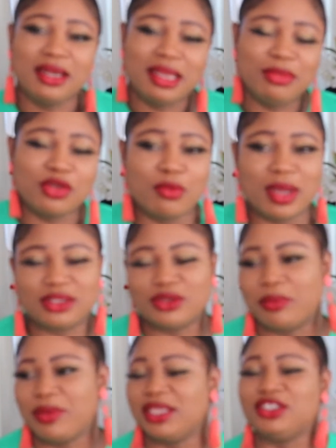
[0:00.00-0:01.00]
Let me go back to
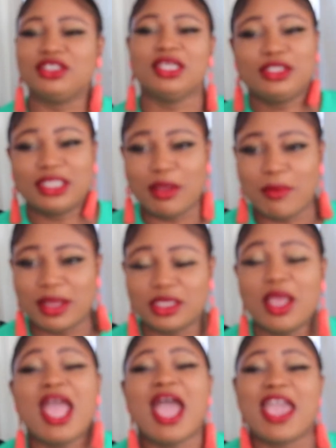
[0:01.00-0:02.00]
our page. So I went back to